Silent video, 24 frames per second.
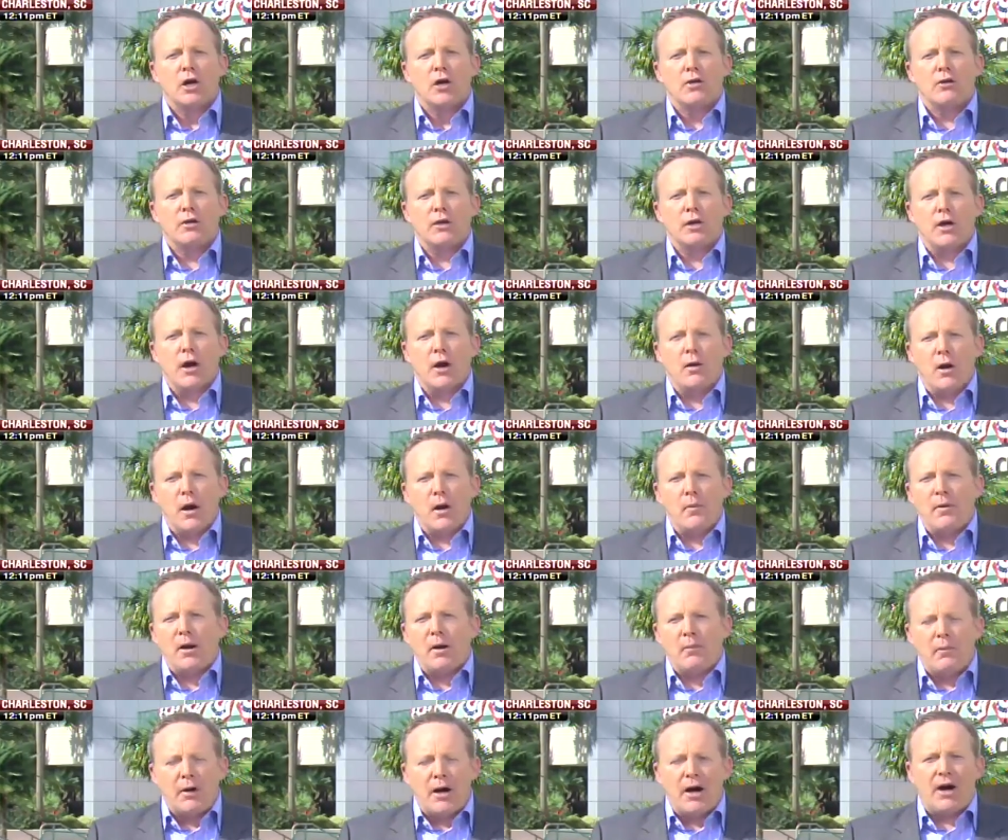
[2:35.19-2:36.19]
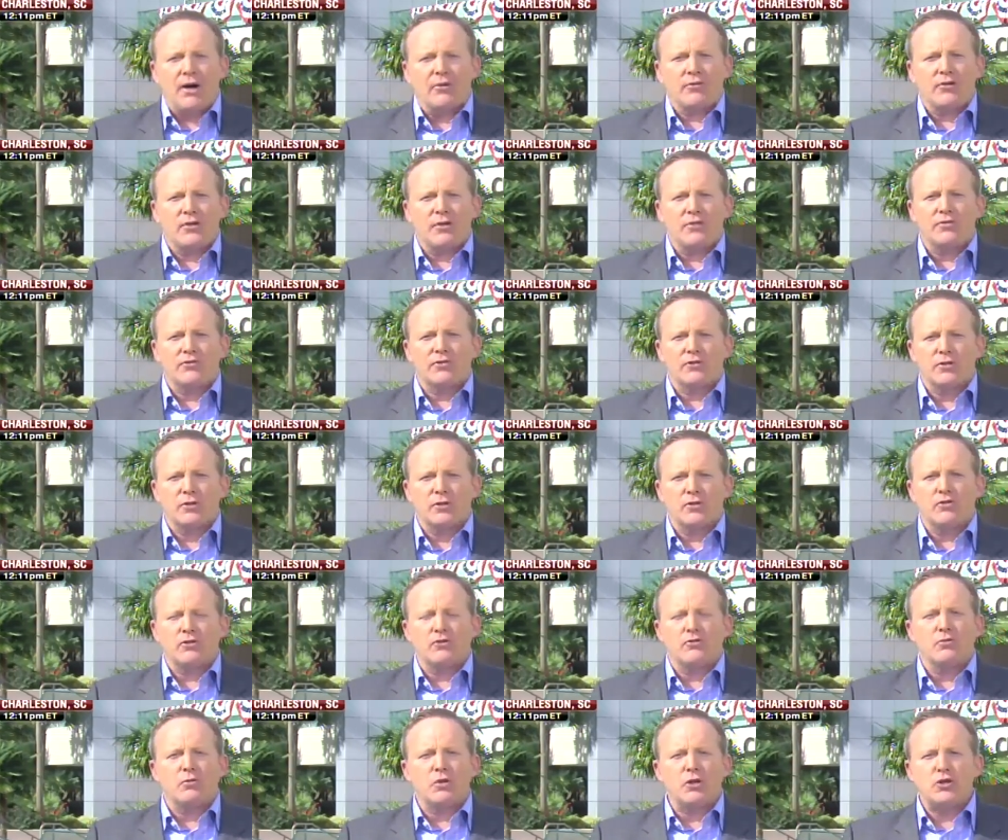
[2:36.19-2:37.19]
that uh, about positive
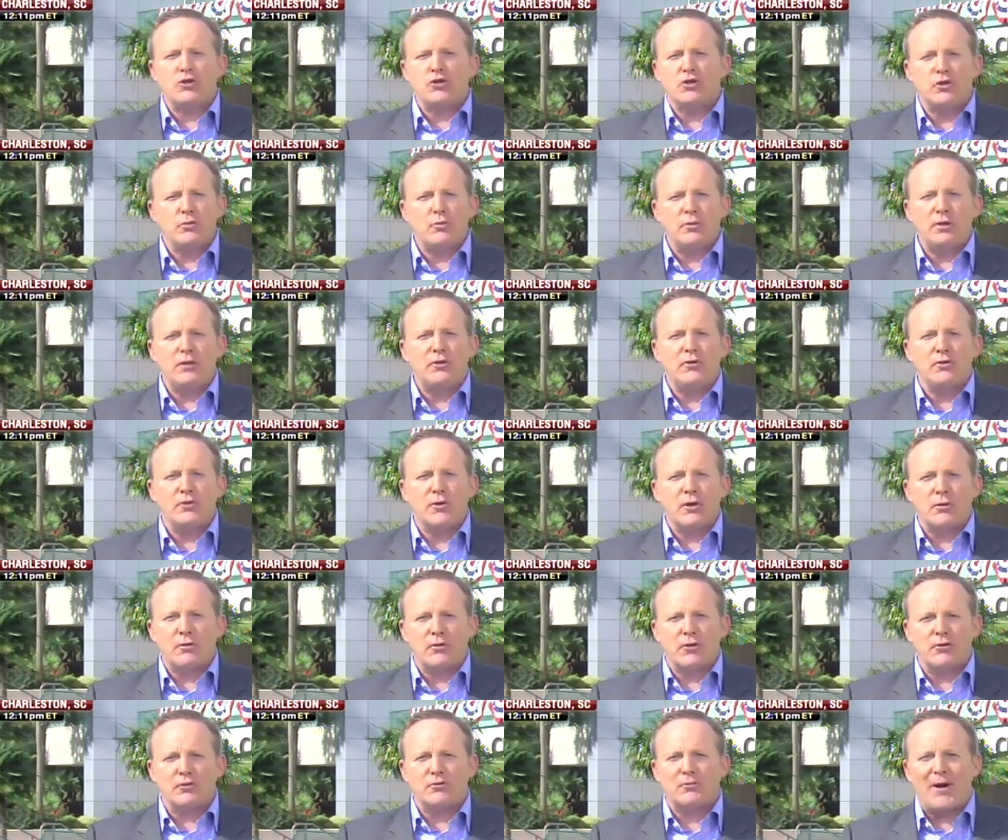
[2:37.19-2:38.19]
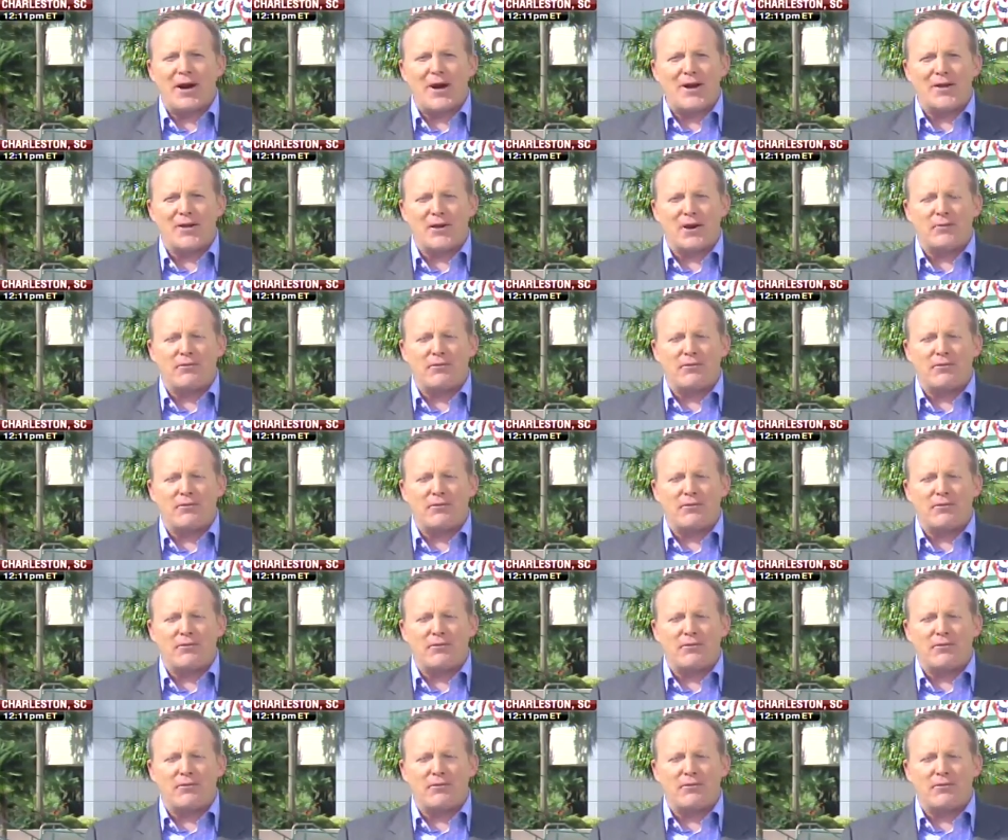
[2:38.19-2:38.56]
solutions. we should be Trump doing it with a smile people, on our